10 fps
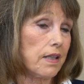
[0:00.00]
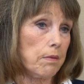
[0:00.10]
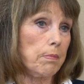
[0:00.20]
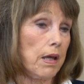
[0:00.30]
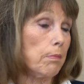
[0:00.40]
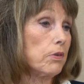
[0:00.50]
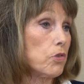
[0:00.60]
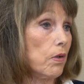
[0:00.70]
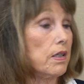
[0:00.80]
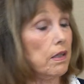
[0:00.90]
they'd be able
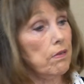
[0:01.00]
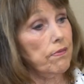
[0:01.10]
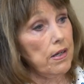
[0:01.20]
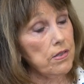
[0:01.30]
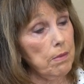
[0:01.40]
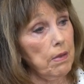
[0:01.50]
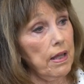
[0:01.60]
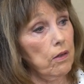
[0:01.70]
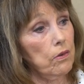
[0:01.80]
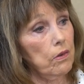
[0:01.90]
to identify some of
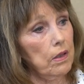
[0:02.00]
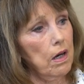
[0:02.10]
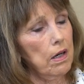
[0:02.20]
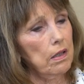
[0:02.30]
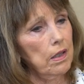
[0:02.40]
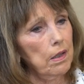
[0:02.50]
that early on,